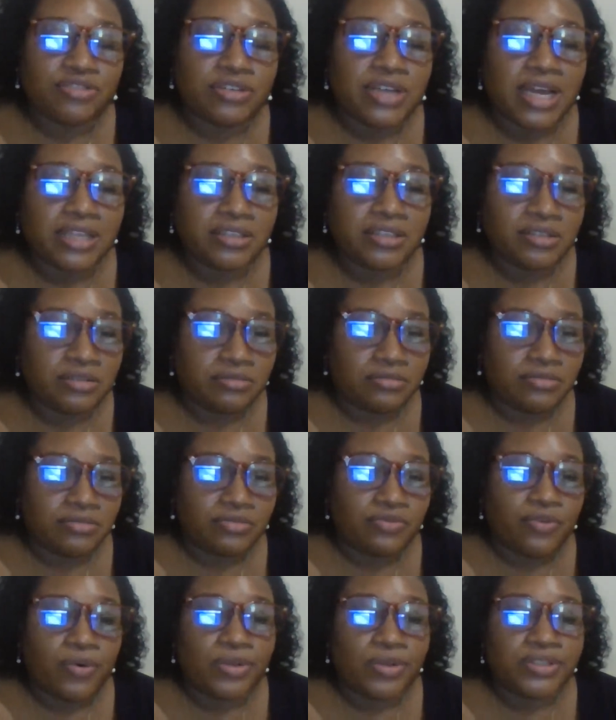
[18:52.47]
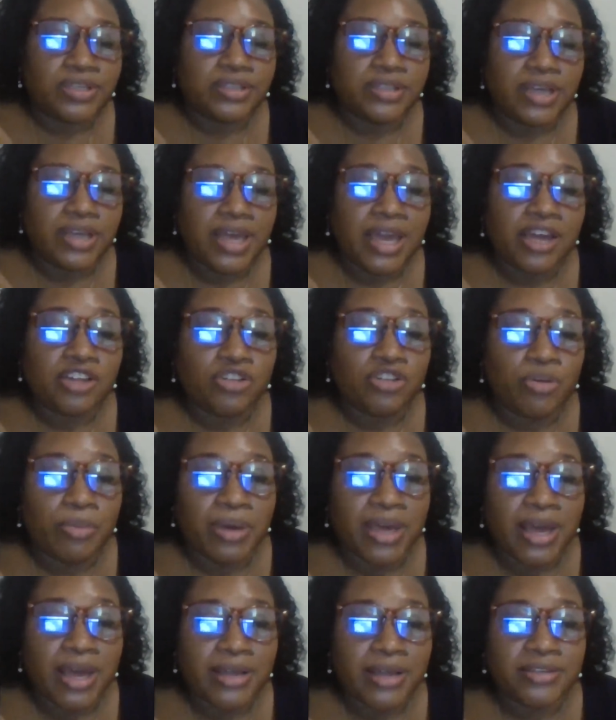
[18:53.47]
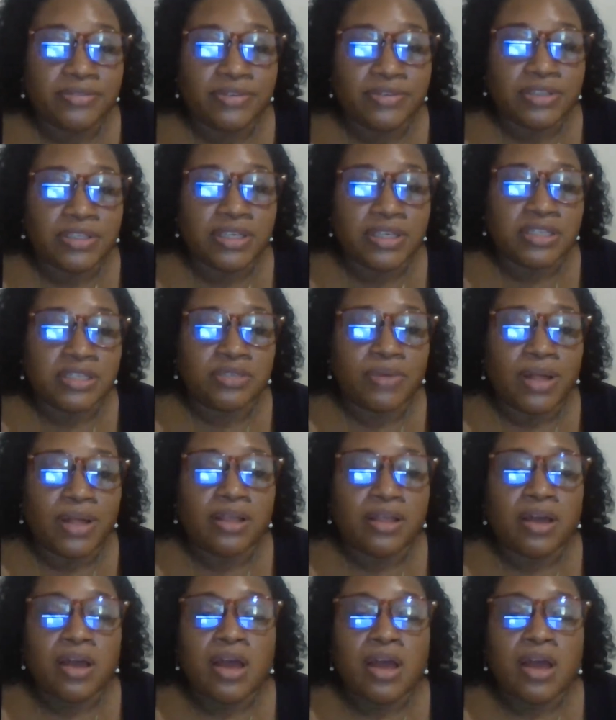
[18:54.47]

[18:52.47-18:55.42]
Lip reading: That falls under economic activity as well.